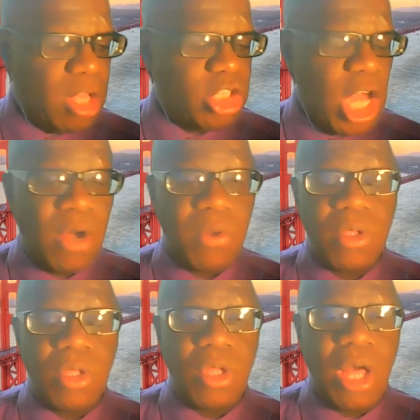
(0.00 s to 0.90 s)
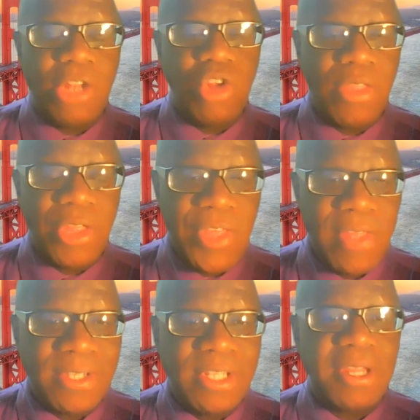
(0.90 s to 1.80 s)
Now, another
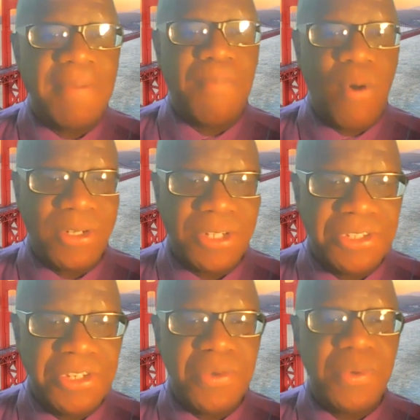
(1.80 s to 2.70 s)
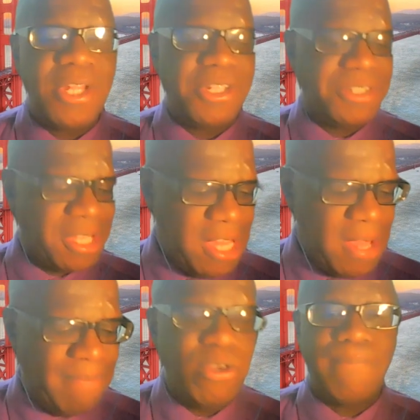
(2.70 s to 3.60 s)
thing that is important to do is to
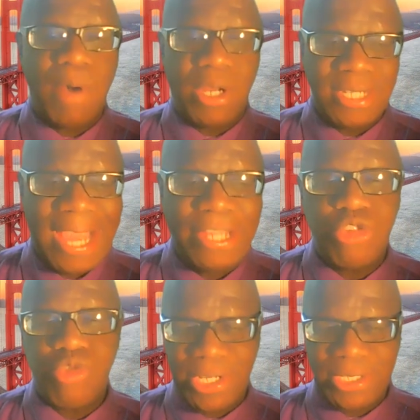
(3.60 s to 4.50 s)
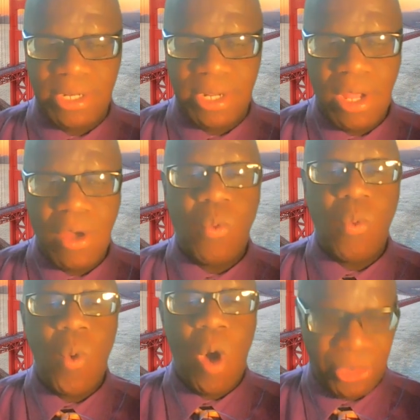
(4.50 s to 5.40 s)
keep your body hydrated.
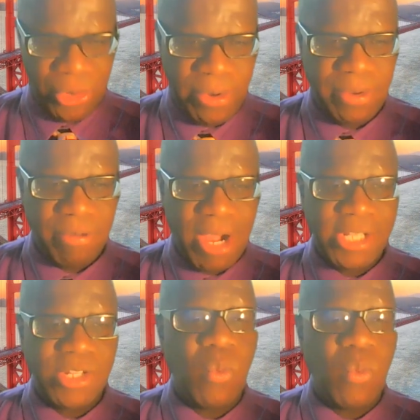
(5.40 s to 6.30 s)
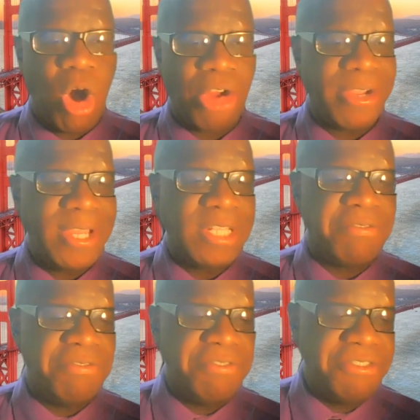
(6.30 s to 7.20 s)
Water, right? So water is
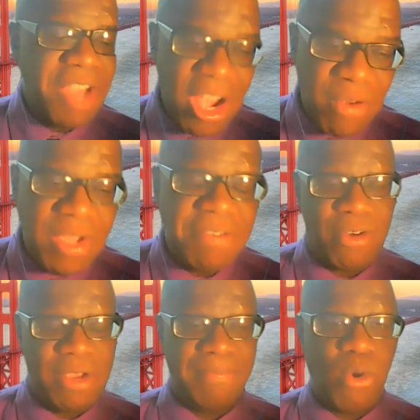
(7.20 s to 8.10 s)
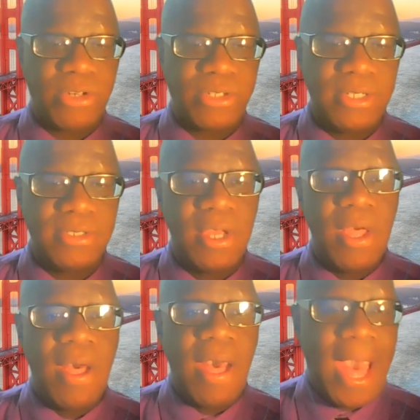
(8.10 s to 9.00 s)
very, very important
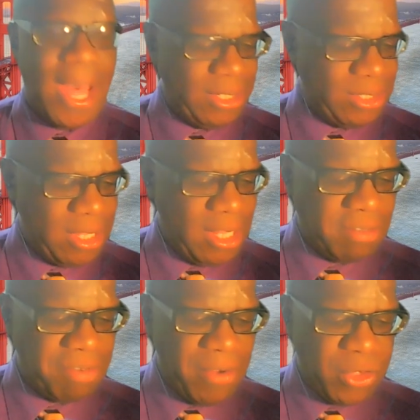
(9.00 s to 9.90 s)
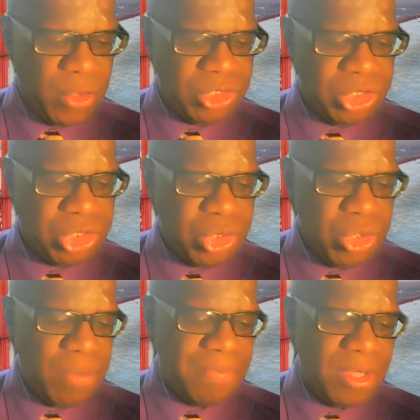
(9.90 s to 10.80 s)
and is very good
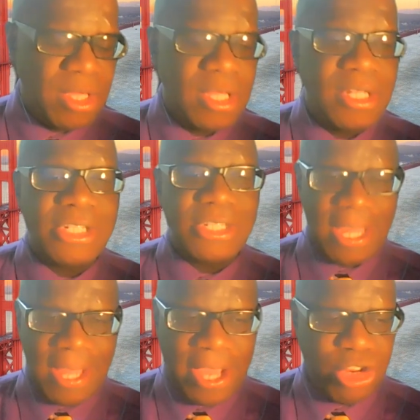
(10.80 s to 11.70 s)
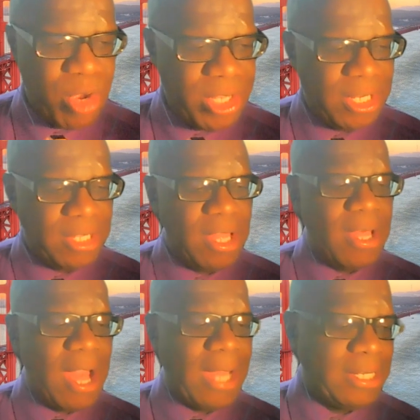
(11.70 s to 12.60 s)
to stay hydrated,
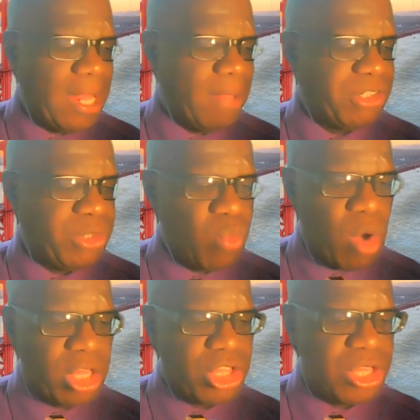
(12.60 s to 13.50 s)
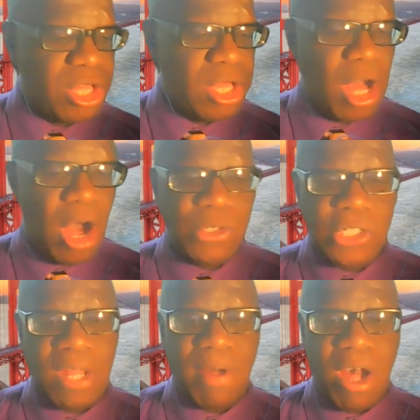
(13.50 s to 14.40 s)
and it helps to wash out
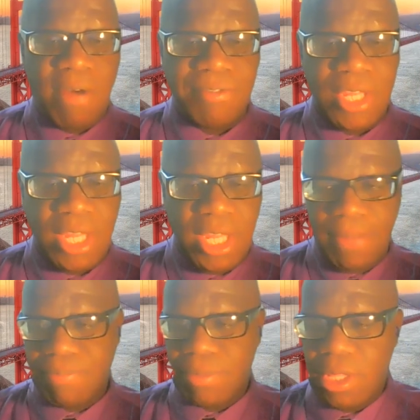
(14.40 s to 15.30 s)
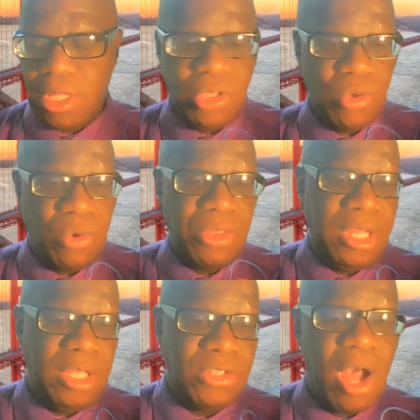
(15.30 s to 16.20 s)
some of the,
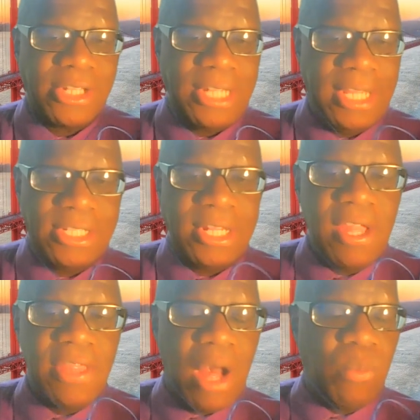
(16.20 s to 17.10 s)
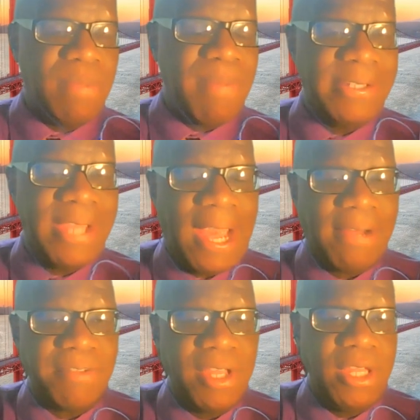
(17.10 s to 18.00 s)
the toxins that we might
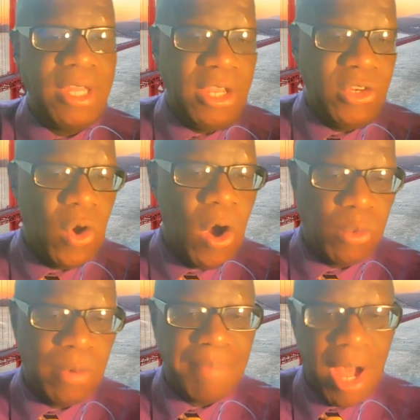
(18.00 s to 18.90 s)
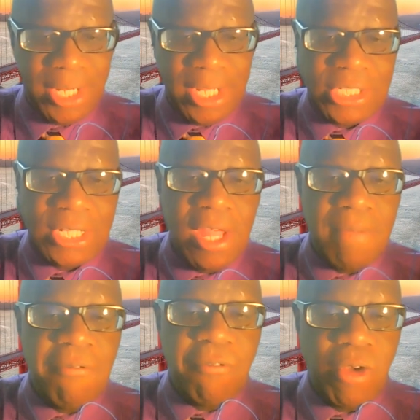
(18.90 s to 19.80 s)
have in our bodies.
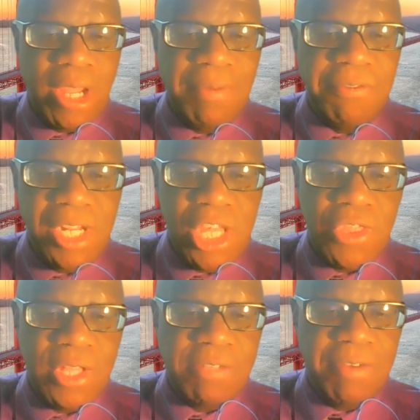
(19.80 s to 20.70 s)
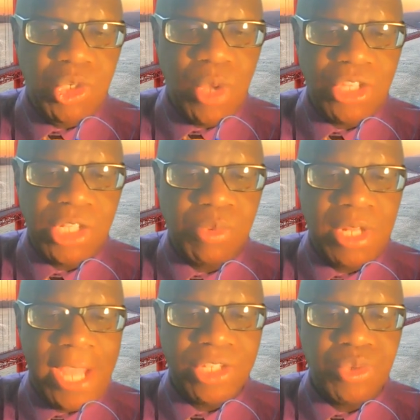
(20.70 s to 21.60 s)
Before I finish this video, I just would
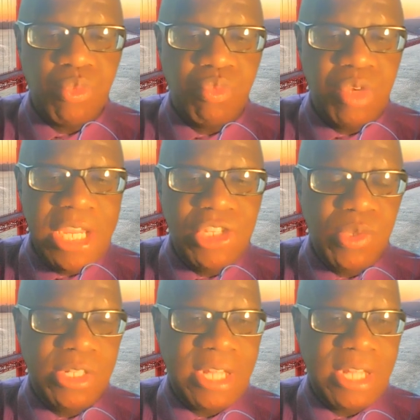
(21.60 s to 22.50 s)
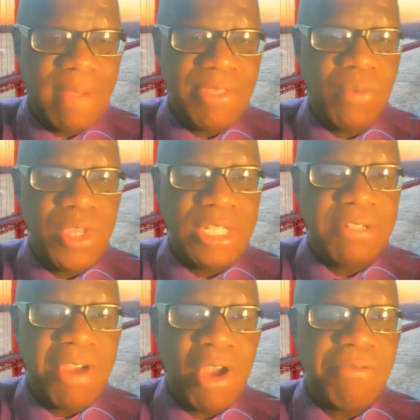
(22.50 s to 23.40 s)
like to read you something which
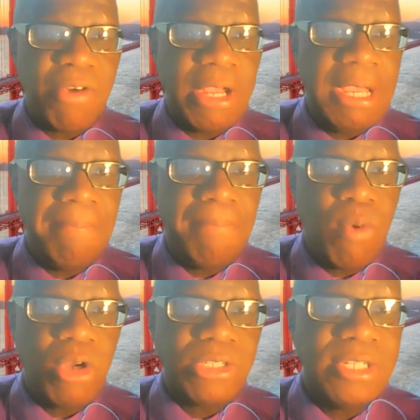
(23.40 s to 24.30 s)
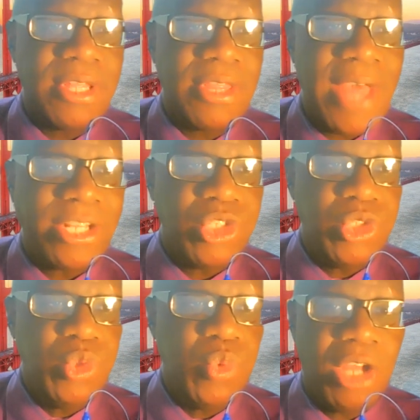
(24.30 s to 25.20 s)
is very, very important that
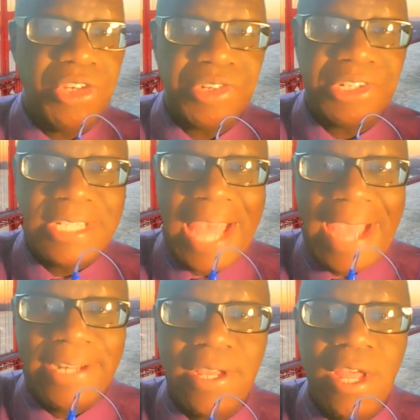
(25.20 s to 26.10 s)
you understand,